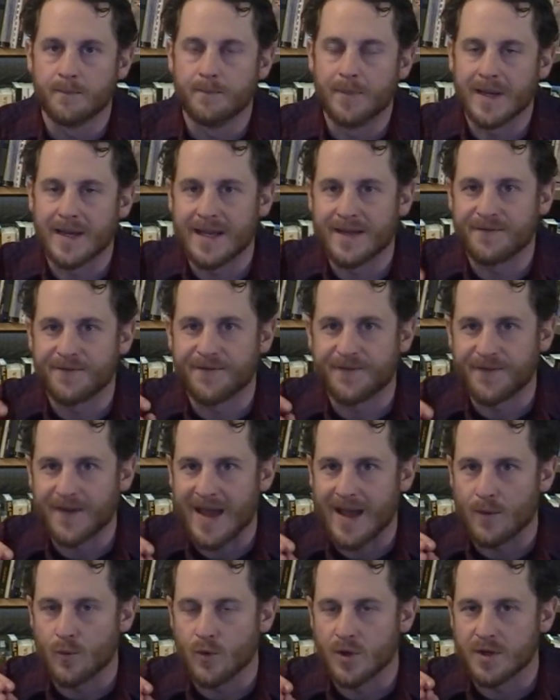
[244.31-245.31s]
big
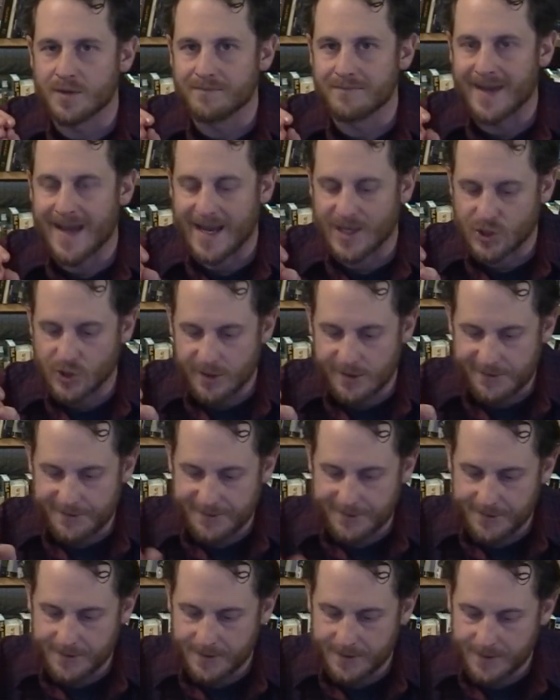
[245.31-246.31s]
fat wood
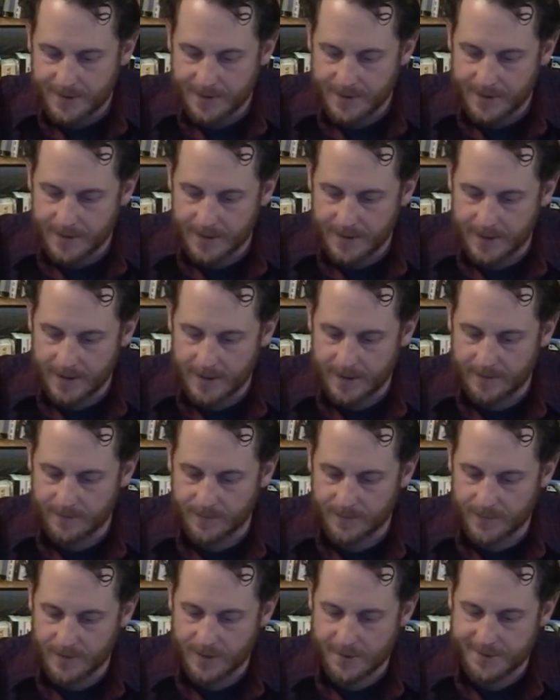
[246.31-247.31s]
matches
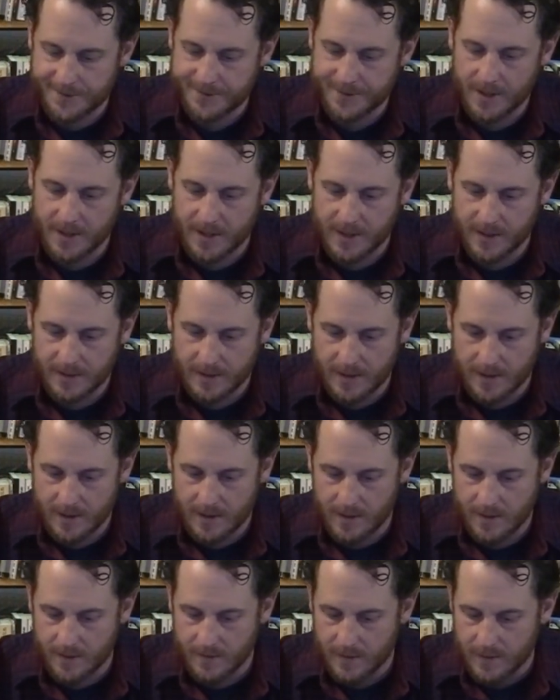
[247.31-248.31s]
that are stuck in
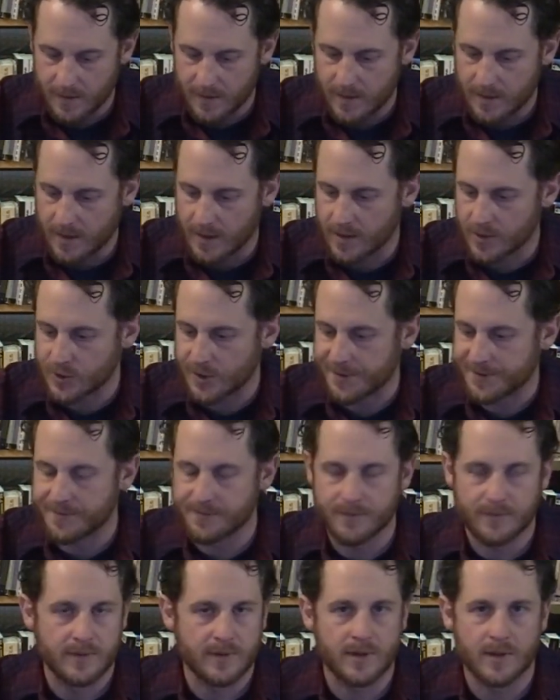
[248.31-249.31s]
there, and just,
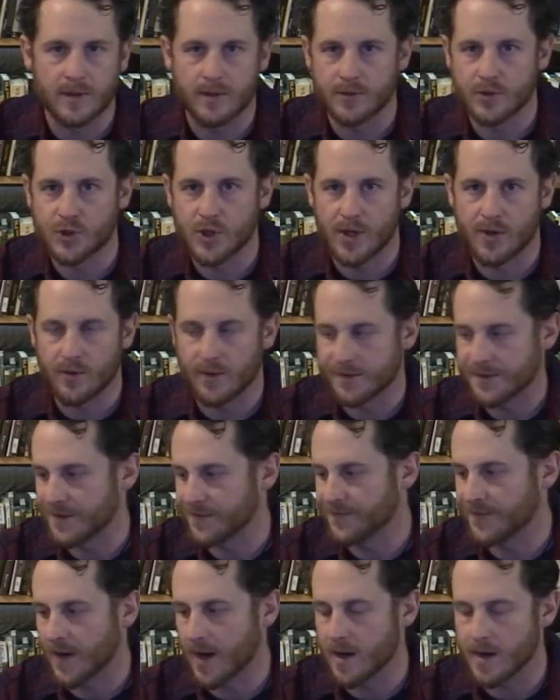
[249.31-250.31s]
you know, in general, it's a
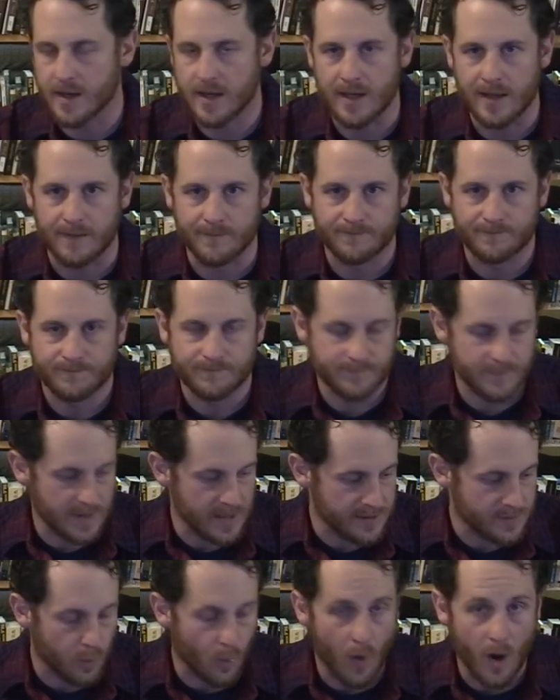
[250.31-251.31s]
fire kit.
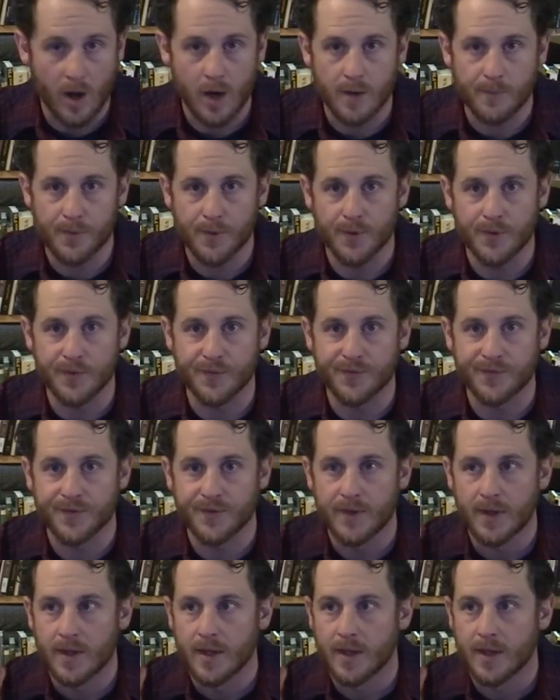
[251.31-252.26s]
It's waterproof,